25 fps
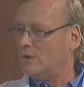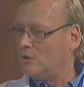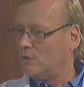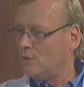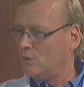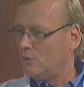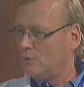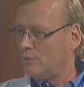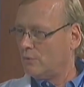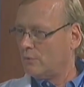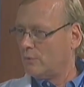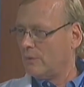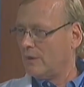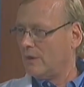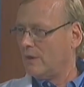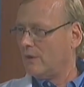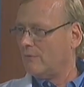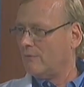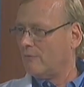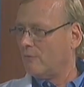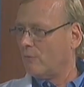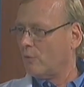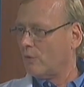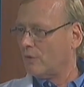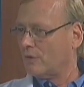do three
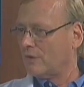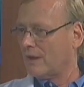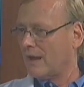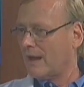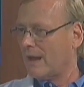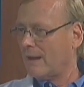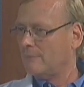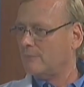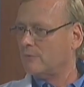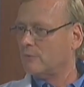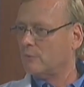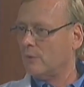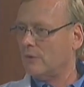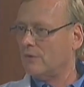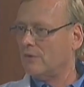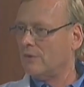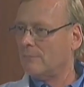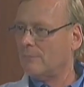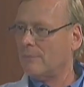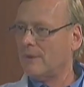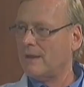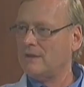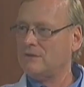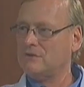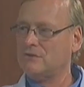or four times with the
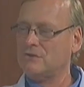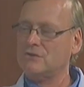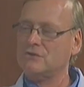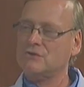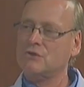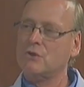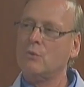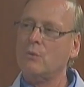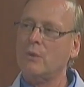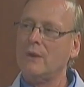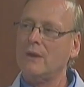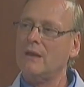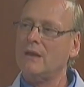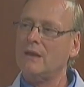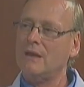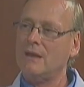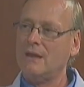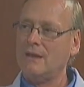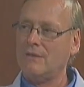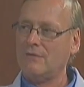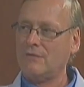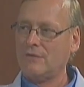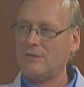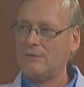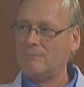patient so we can
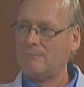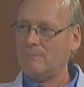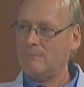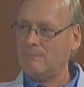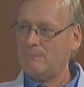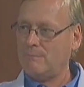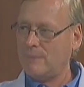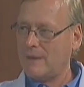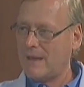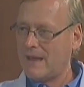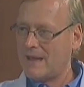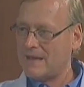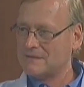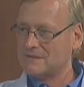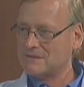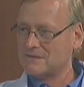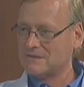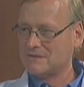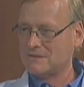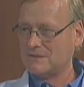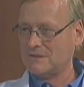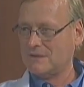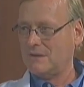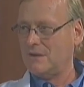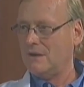get the
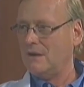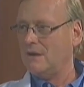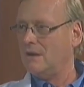best